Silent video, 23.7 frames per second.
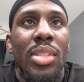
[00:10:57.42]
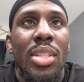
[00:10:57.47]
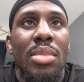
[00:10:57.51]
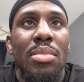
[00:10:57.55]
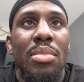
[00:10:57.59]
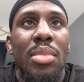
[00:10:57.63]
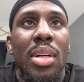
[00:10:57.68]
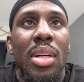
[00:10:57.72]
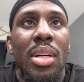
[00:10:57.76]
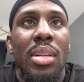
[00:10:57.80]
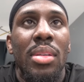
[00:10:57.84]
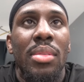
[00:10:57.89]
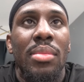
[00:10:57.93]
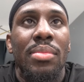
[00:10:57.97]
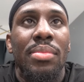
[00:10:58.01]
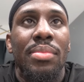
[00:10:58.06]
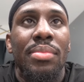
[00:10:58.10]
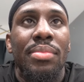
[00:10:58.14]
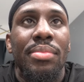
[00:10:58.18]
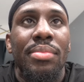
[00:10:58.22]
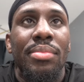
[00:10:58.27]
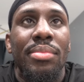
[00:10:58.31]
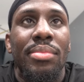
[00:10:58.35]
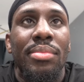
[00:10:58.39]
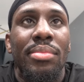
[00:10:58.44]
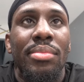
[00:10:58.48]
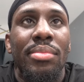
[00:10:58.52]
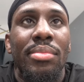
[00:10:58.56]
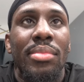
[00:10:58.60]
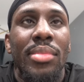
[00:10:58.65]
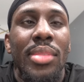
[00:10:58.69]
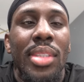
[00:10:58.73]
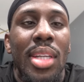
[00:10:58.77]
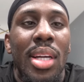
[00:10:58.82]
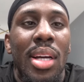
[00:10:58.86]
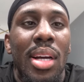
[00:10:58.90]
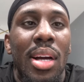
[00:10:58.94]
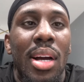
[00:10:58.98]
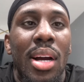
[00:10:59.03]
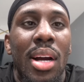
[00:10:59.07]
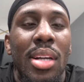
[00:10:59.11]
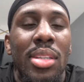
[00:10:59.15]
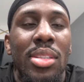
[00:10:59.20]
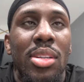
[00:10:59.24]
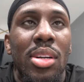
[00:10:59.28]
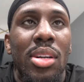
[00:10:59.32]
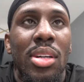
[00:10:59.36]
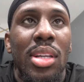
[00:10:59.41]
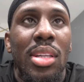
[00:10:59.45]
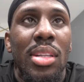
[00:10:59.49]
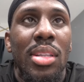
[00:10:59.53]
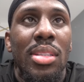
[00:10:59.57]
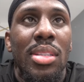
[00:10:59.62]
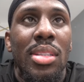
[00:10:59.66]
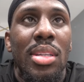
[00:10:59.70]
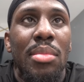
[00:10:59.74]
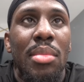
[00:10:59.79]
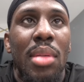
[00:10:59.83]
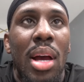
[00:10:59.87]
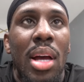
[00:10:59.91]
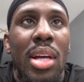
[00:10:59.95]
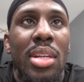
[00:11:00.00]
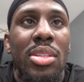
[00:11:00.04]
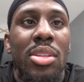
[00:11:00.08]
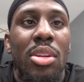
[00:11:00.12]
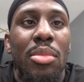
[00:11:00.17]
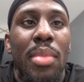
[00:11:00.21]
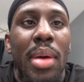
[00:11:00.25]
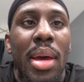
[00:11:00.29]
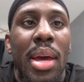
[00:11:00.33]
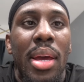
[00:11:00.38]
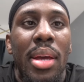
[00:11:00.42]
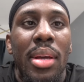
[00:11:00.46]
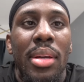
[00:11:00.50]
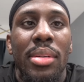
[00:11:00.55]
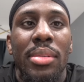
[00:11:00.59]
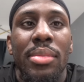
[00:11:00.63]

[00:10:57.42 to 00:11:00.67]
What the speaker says: But alright, y'all, I hit y'all back.